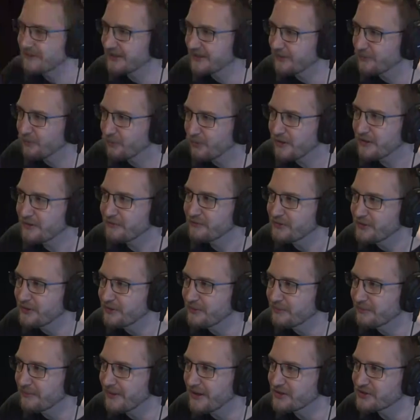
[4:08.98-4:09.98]
that one of
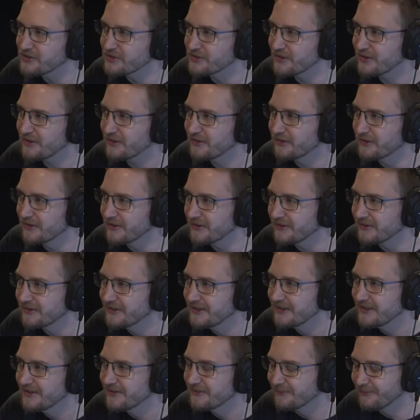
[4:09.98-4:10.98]
you mentioned earlier,
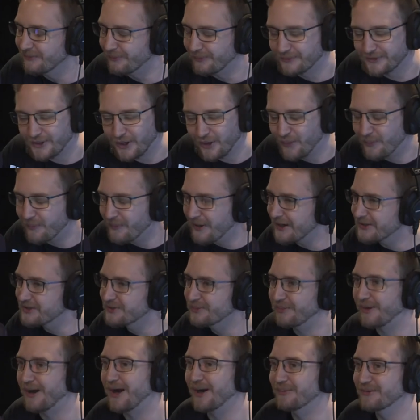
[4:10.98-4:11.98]
going back to
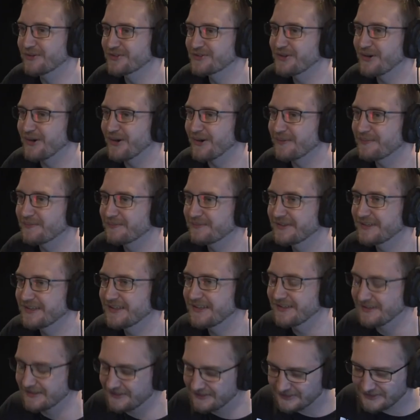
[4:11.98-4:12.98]
Bob Lazar.
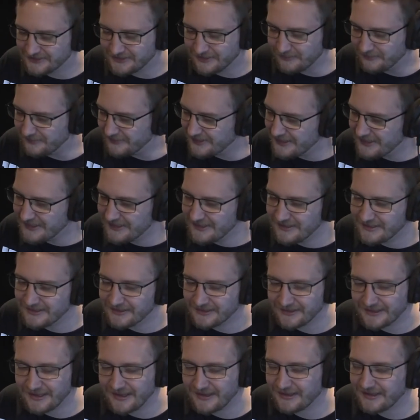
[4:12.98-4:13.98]
To me,
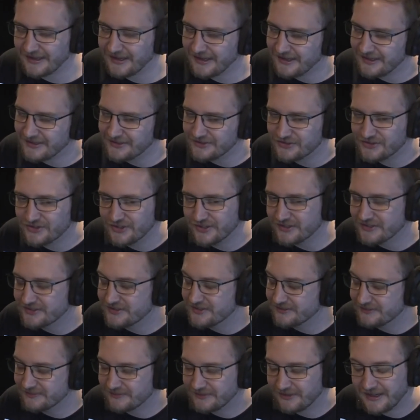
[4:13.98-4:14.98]
that guy's
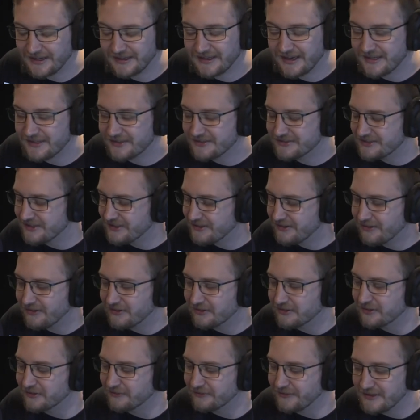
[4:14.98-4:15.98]
just, like I said
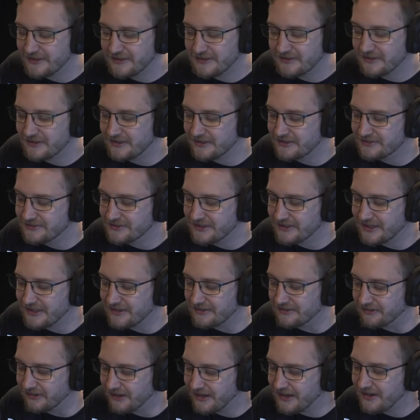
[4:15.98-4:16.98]
earlier, if he is
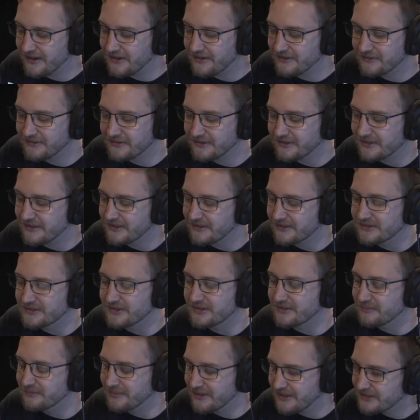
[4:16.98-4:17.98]
a liar, then he is
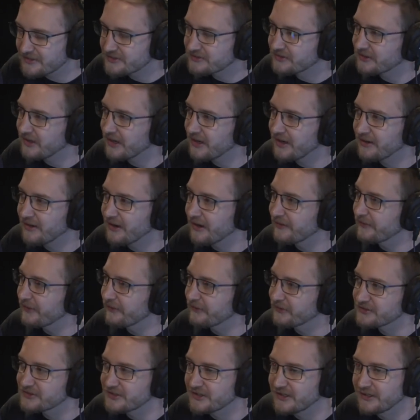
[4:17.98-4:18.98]
the best liar I've
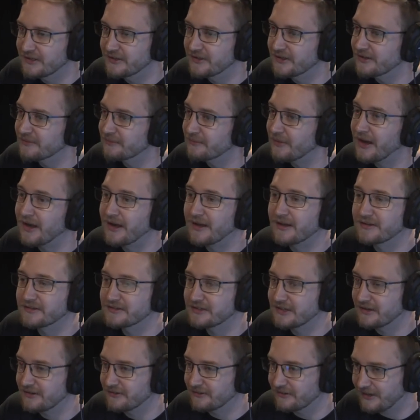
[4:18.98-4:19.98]
ever seen in my
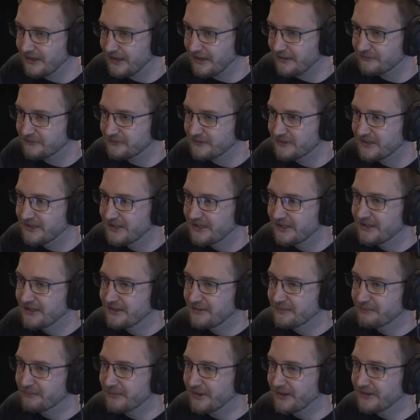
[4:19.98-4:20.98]
entire life.
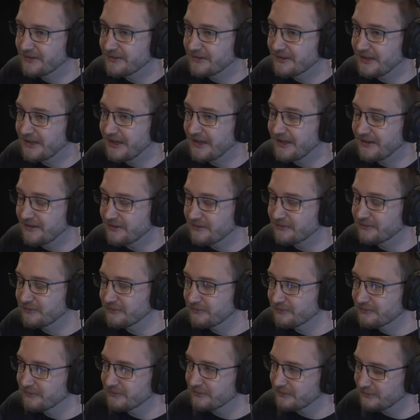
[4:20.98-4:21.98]
But,
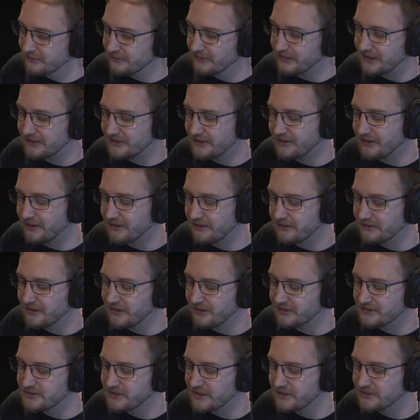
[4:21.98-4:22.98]
and like
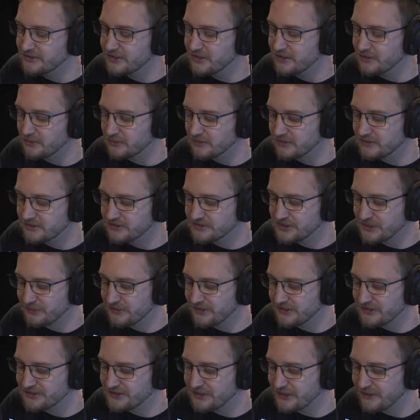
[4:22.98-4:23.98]
y'all said too, some of
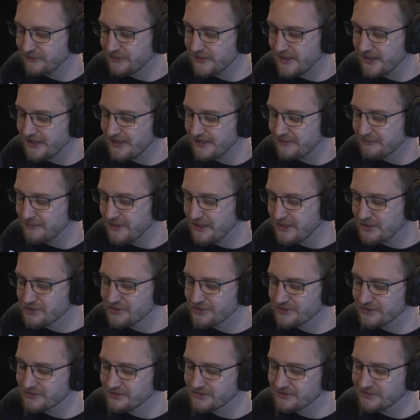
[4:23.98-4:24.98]
the stuff that he
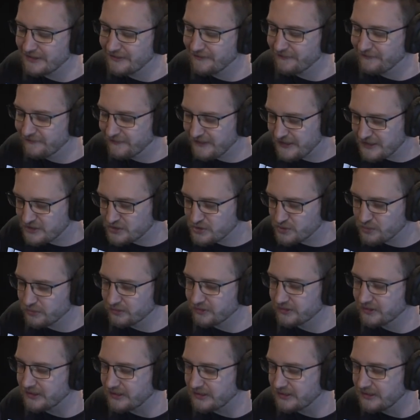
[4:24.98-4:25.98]
mentions
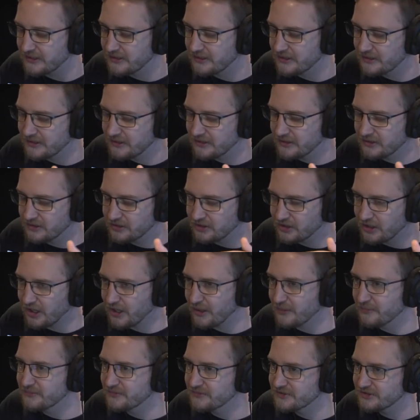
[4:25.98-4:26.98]
eventually
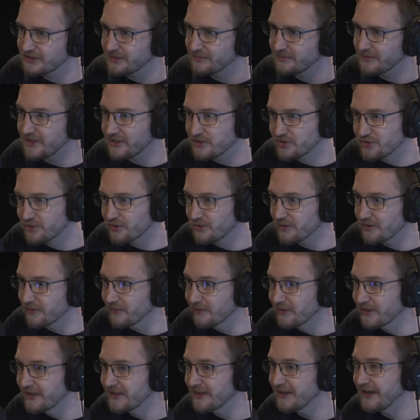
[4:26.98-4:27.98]
comes to be
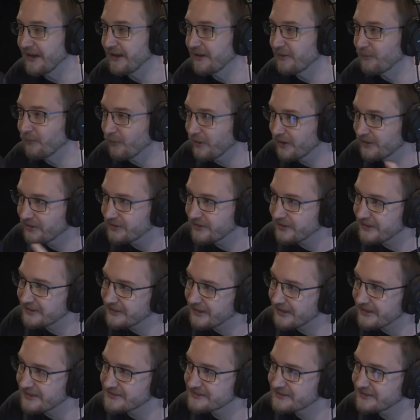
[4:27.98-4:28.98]
true. And one thing
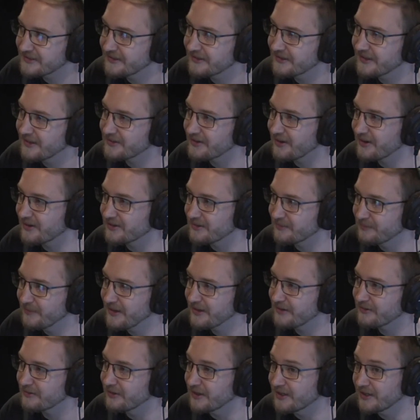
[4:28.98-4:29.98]
that he said in that
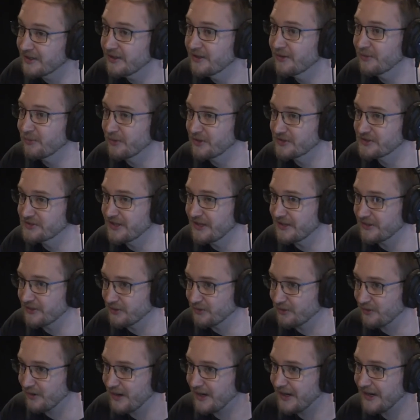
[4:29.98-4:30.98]
documentary was that the
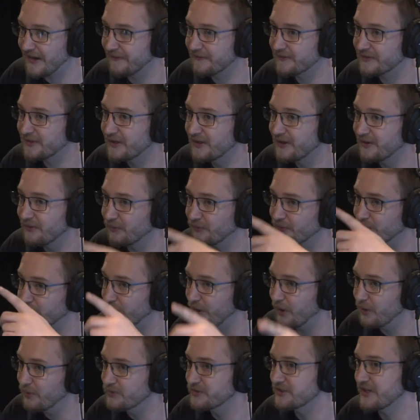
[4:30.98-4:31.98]
craft
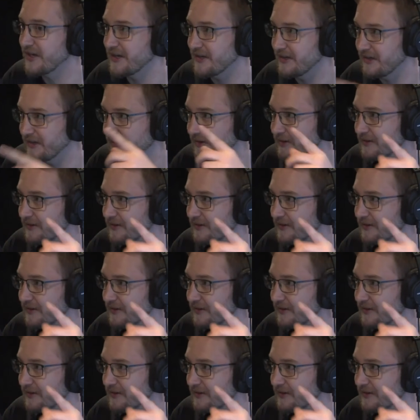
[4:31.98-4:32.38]
rotated.